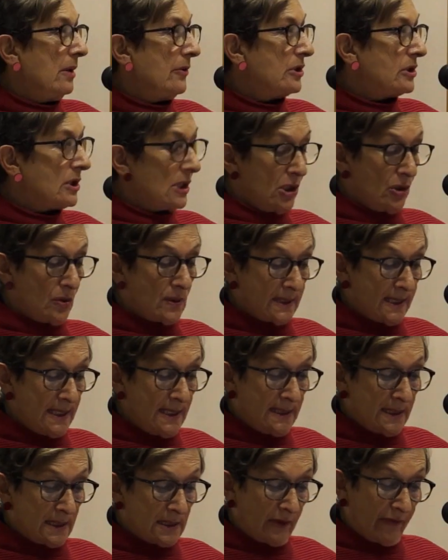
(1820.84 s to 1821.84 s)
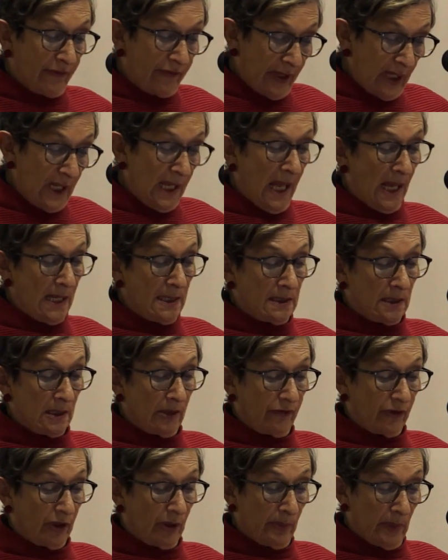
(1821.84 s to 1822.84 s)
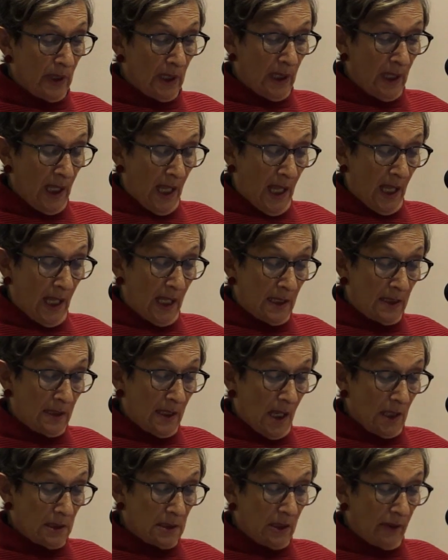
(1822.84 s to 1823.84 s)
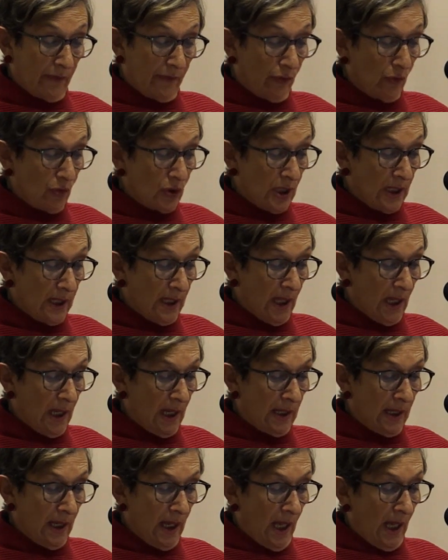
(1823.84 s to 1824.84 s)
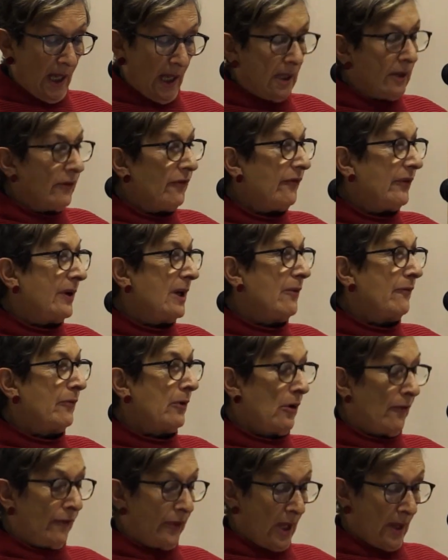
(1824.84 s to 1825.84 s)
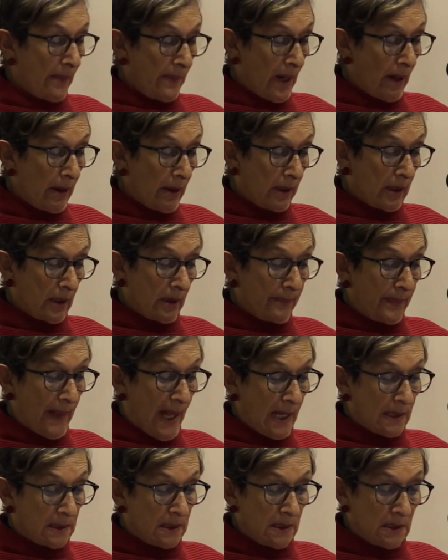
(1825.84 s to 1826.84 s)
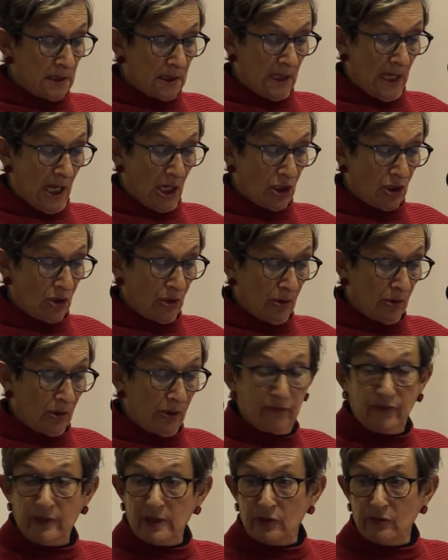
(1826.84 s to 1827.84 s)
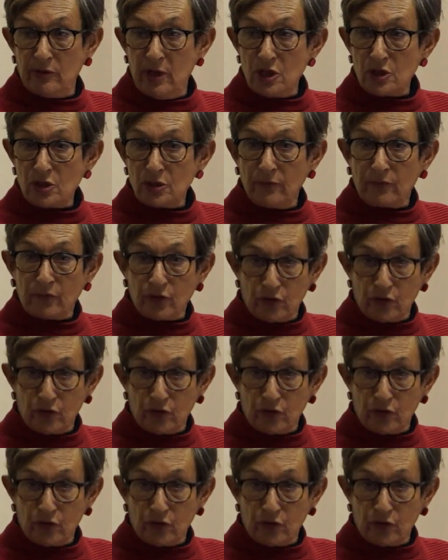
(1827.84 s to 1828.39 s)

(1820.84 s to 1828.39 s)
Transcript: the TUC disaffiliated from it in 1949 in favour of the American-backed International Confederation